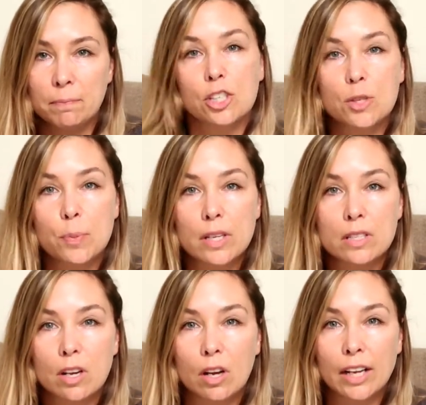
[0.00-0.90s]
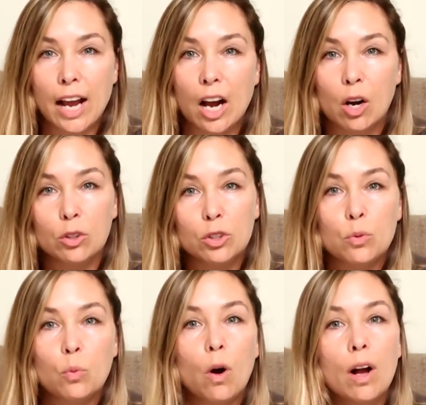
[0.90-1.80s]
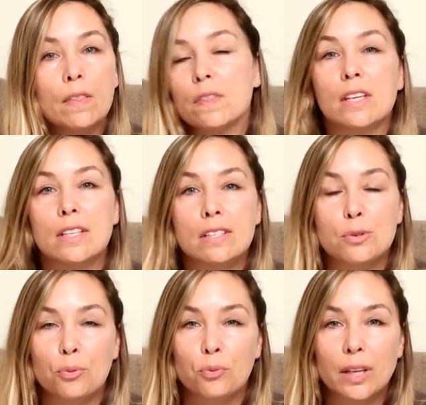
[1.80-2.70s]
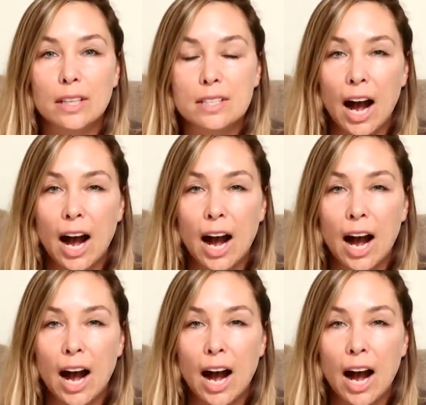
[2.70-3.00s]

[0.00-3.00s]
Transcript: It just depends on how you want these to fit.